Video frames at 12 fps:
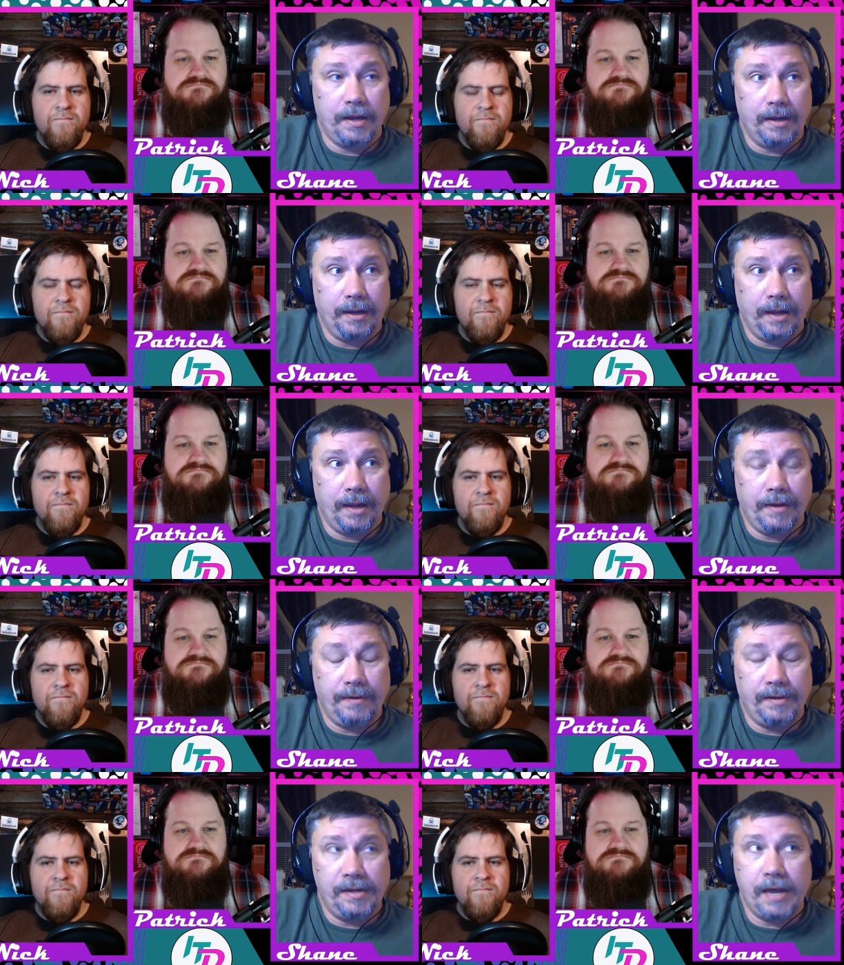Speaker 1: a,
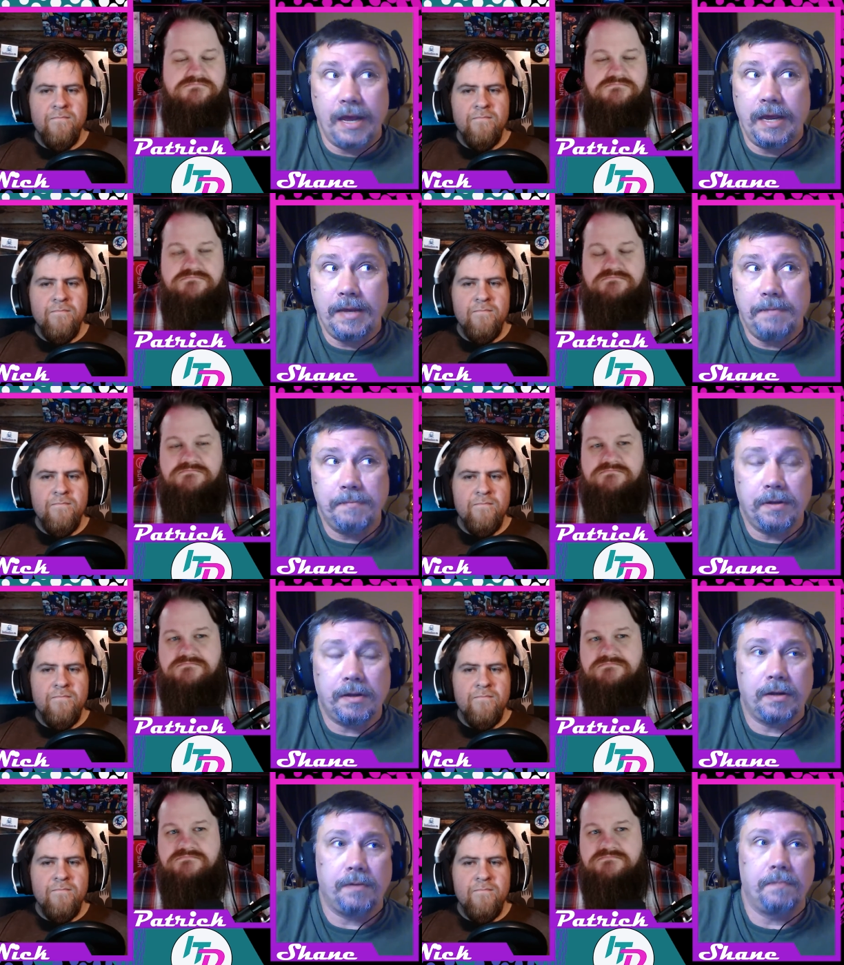a game
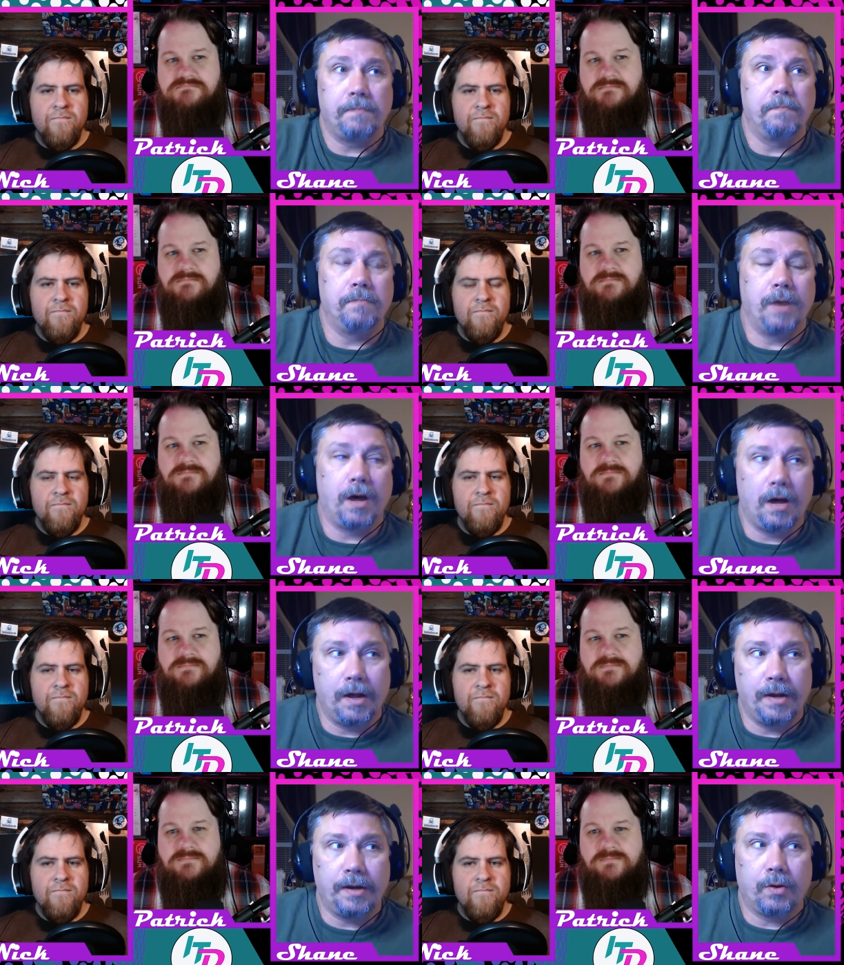
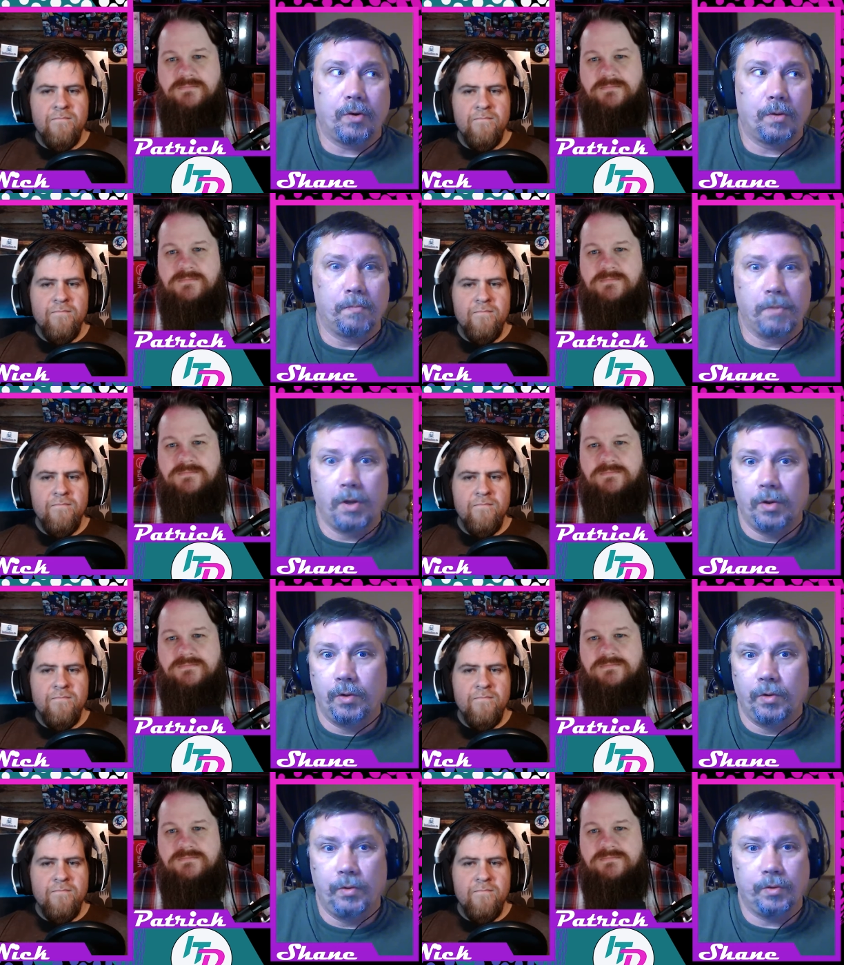mod or a
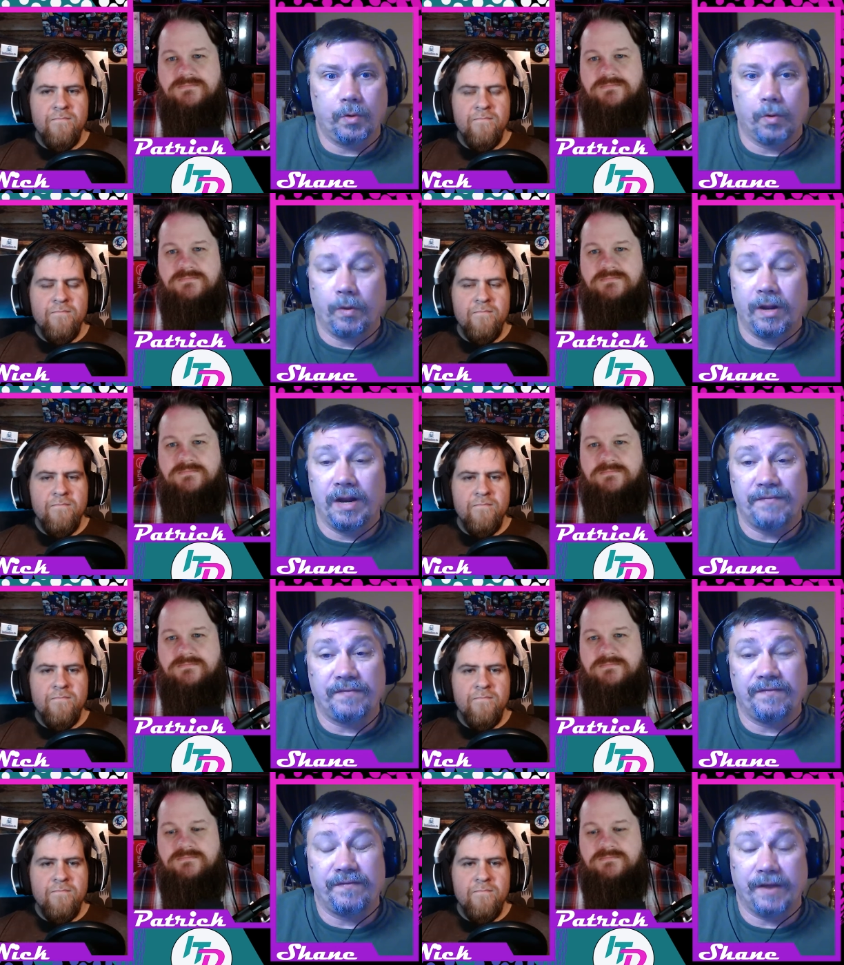mode or
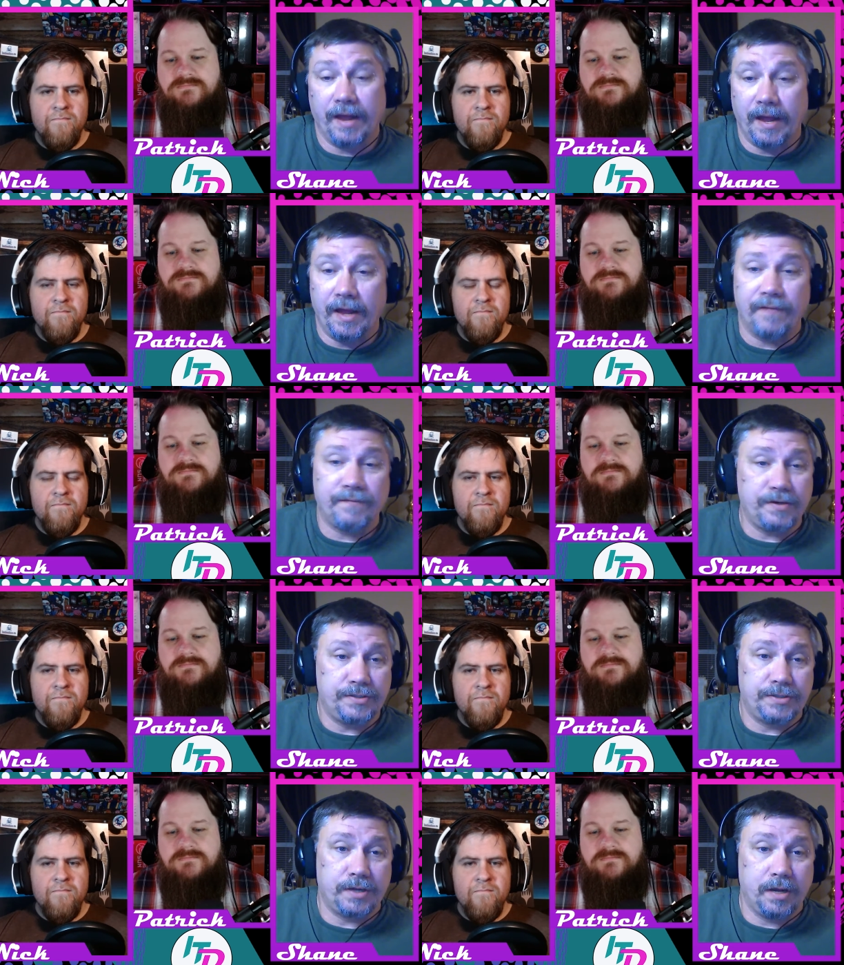whatever for
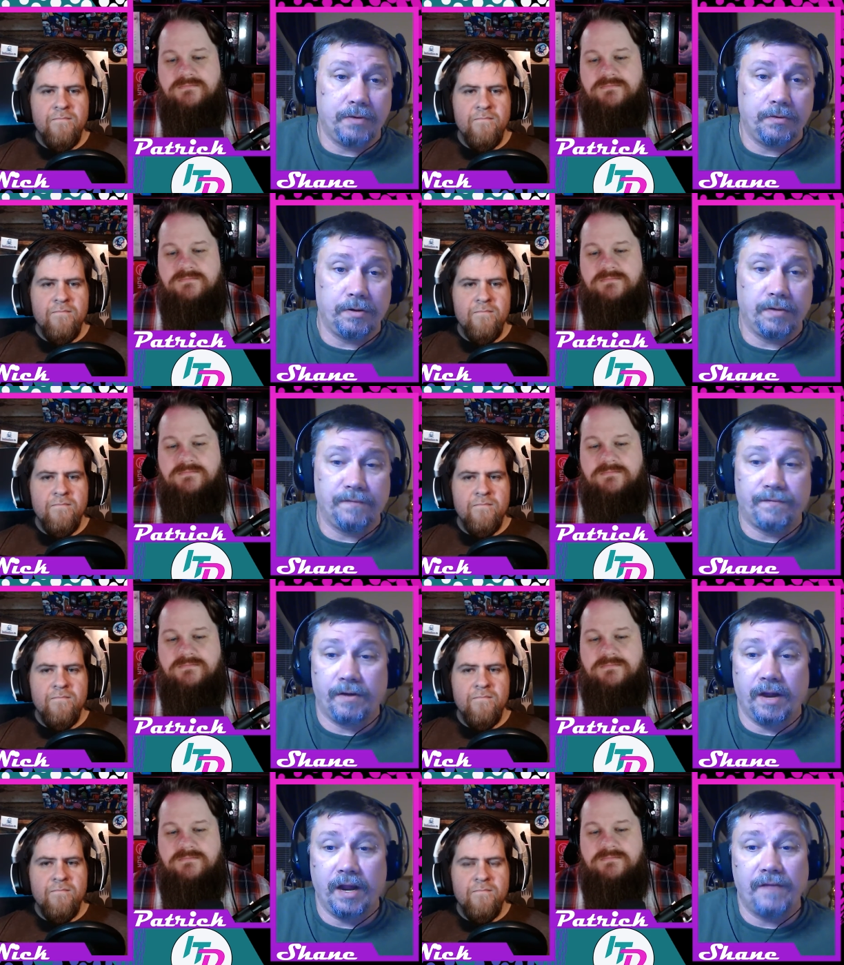every genre,
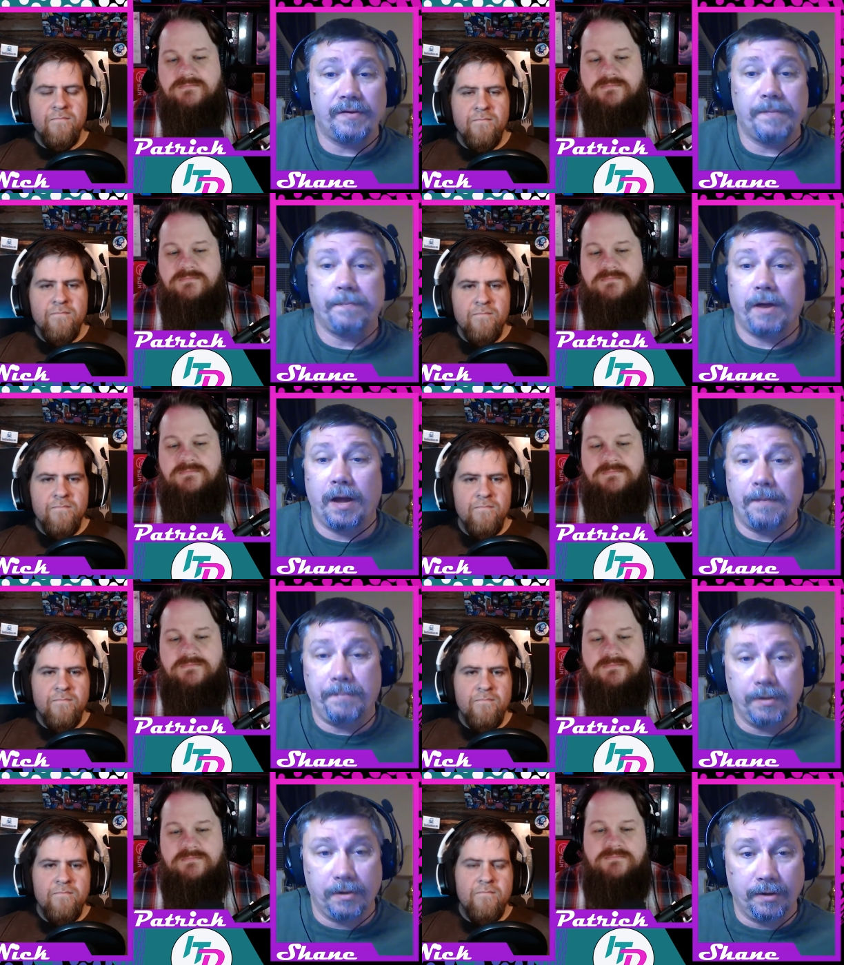for every
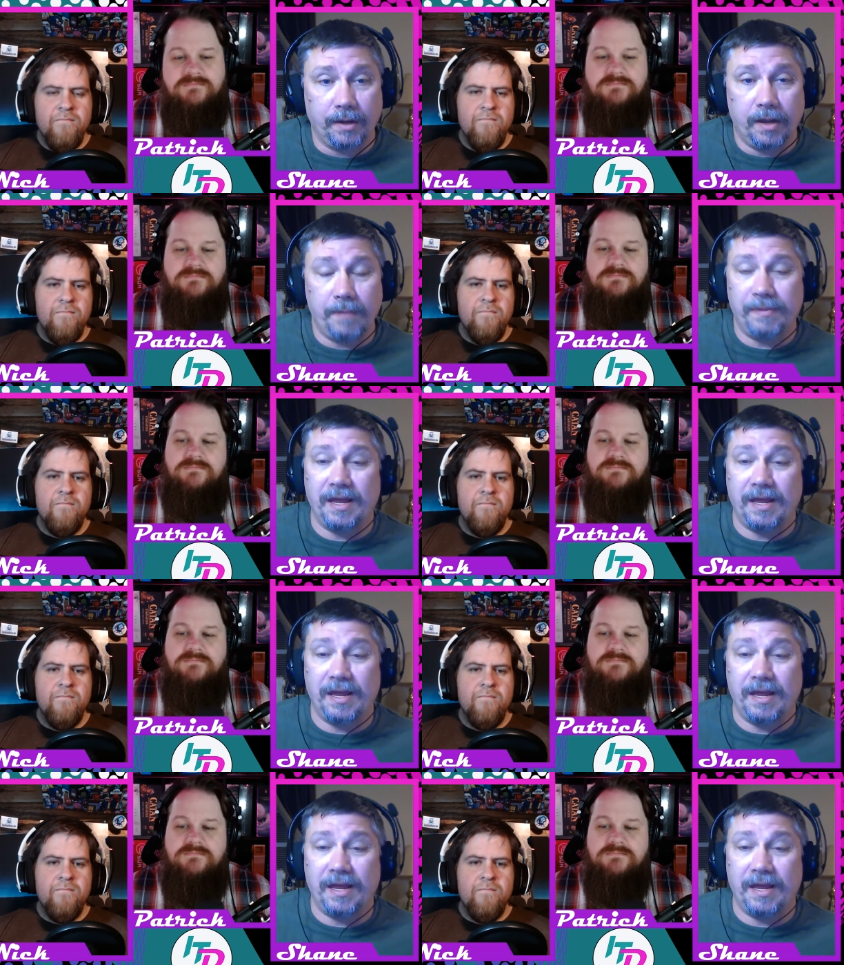popular game.